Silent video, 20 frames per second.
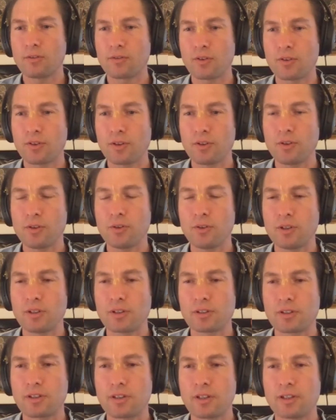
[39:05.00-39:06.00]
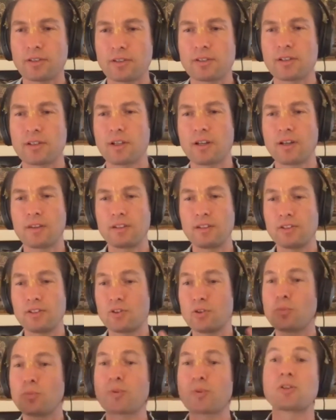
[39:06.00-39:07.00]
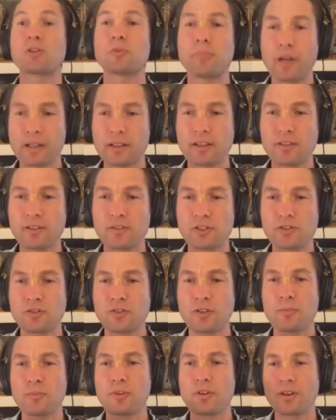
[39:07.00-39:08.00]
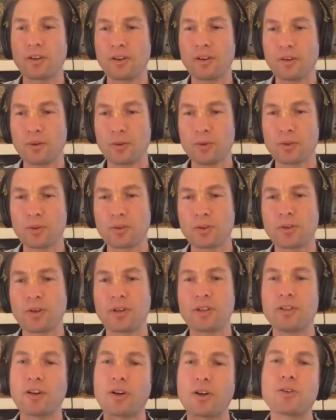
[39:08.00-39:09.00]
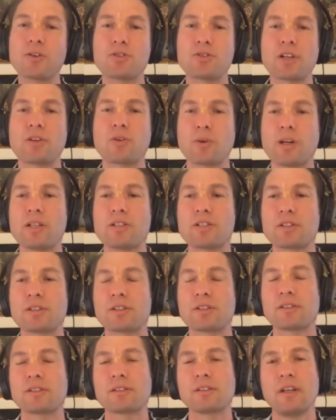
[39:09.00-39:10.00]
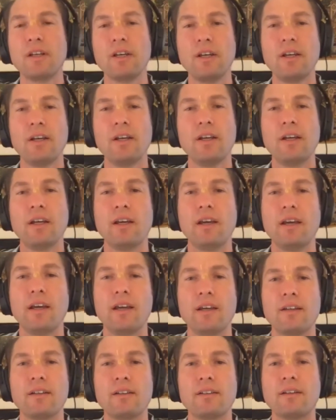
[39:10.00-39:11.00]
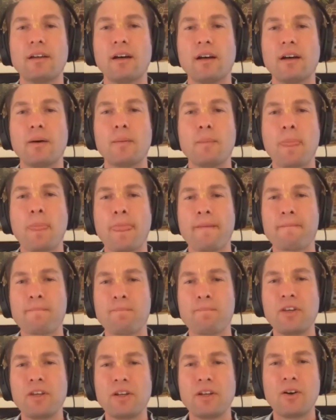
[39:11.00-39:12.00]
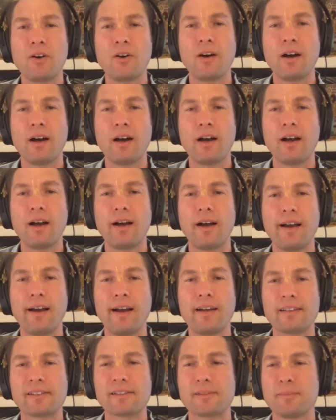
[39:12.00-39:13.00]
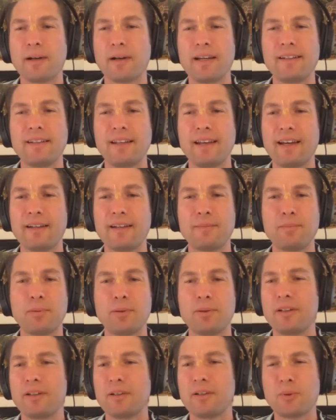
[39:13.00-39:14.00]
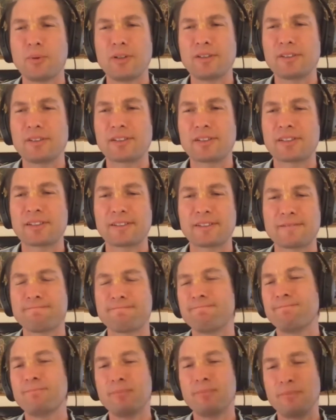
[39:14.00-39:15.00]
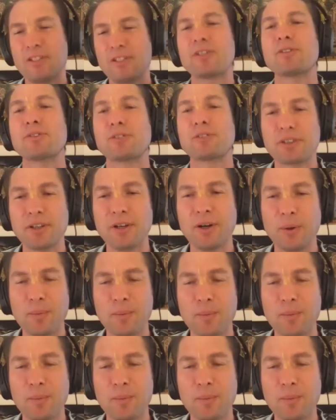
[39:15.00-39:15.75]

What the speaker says: you is this these two perspectives from the older and younger generations. And you know, as my dad put it once years ago,